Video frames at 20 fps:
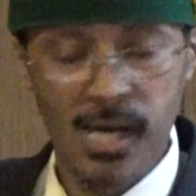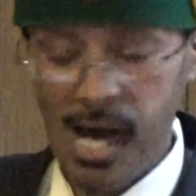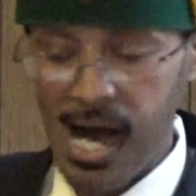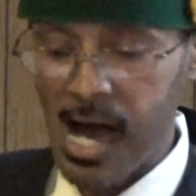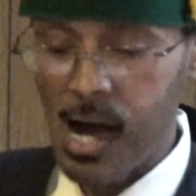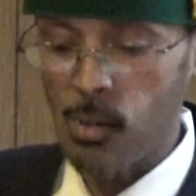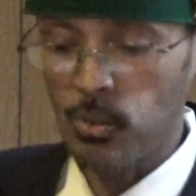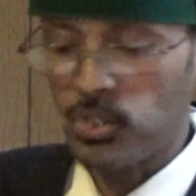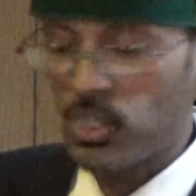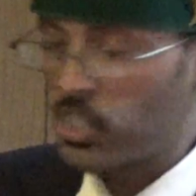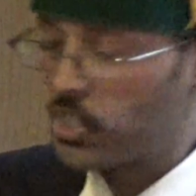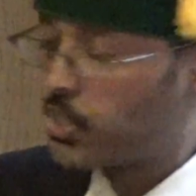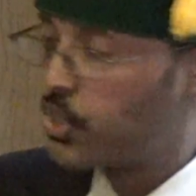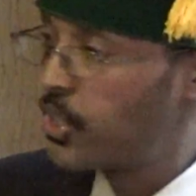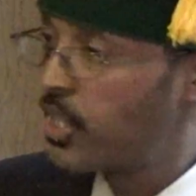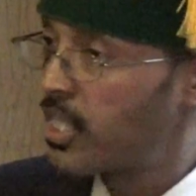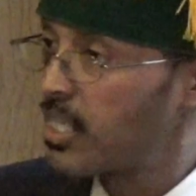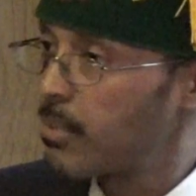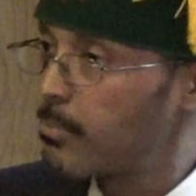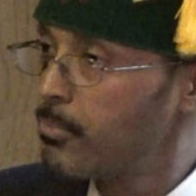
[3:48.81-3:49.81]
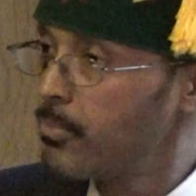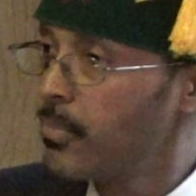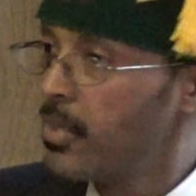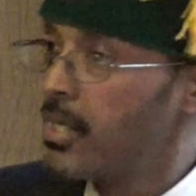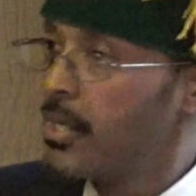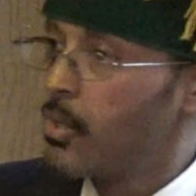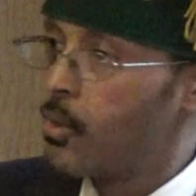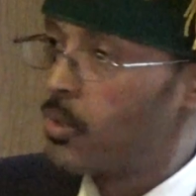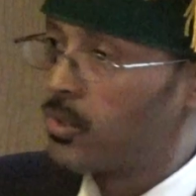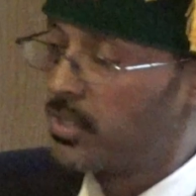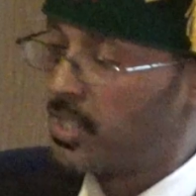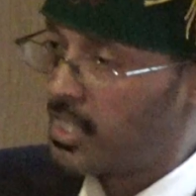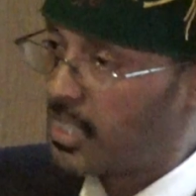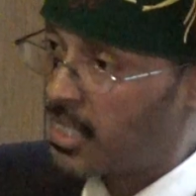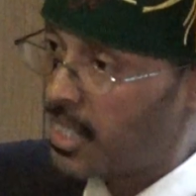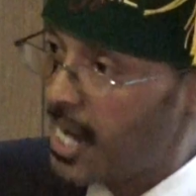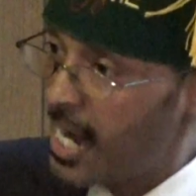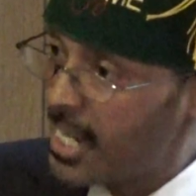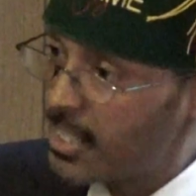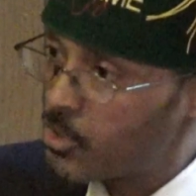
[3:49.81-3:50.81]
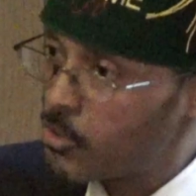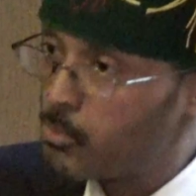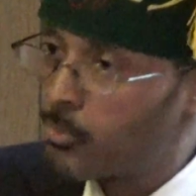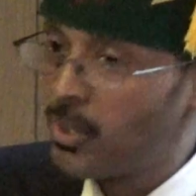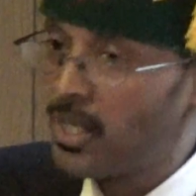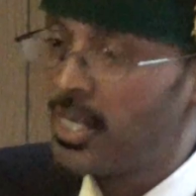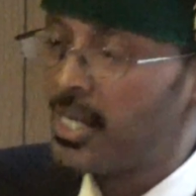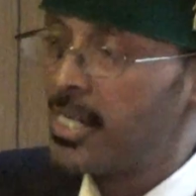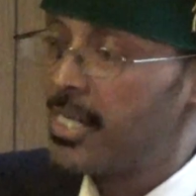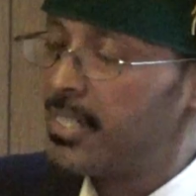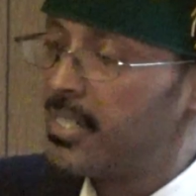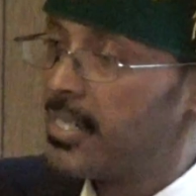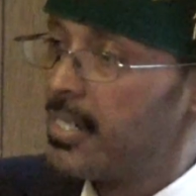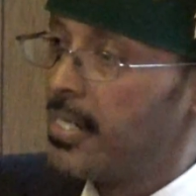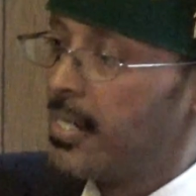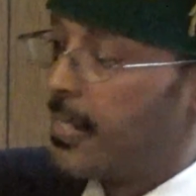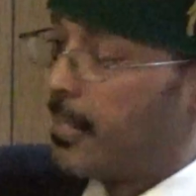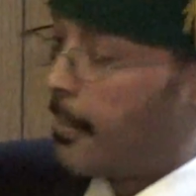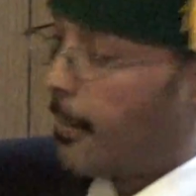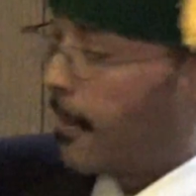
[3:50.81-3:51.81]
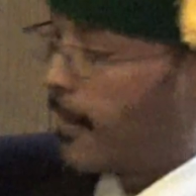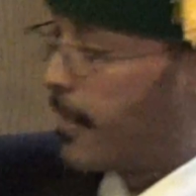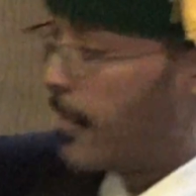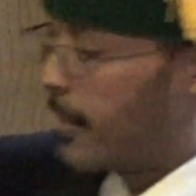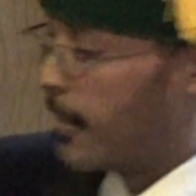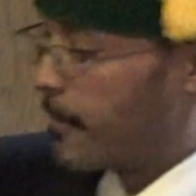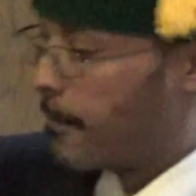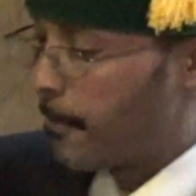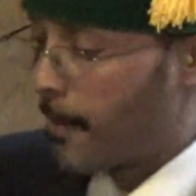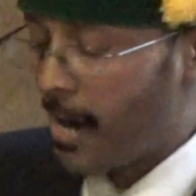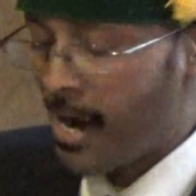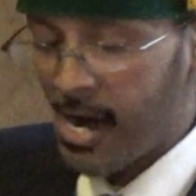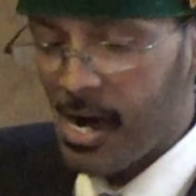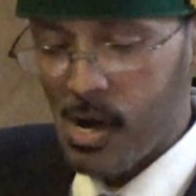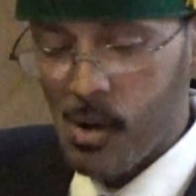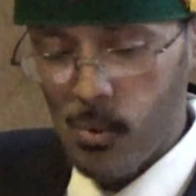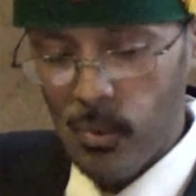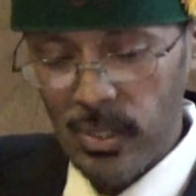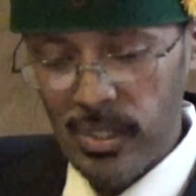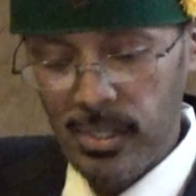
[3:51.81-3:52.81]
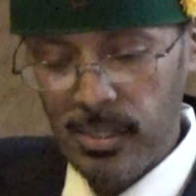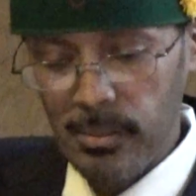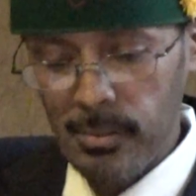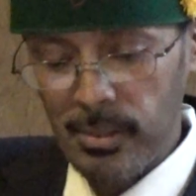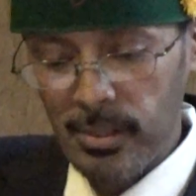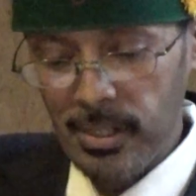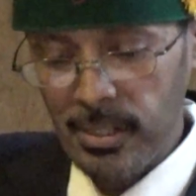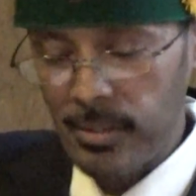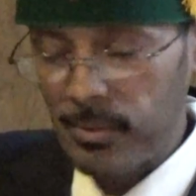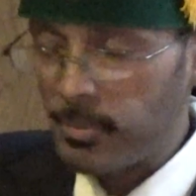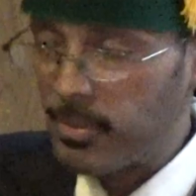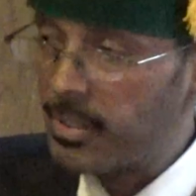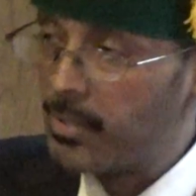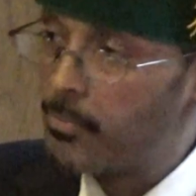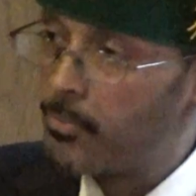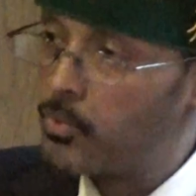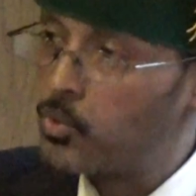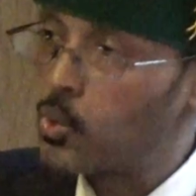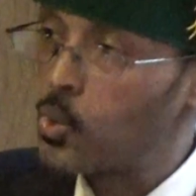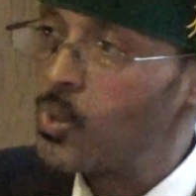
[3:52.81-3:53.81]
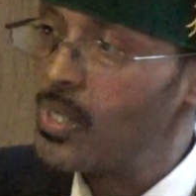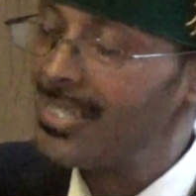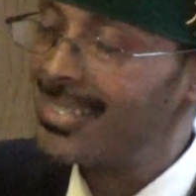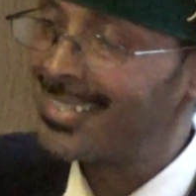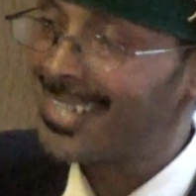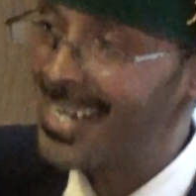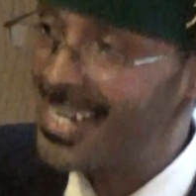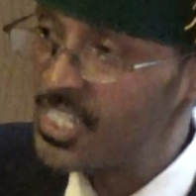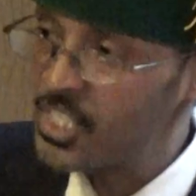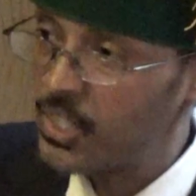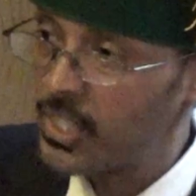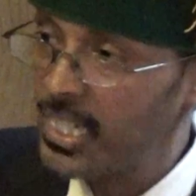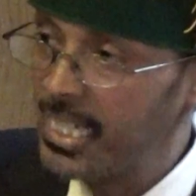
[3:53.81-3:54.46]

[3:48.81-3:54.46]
How the germ, the clot of blood, how through intense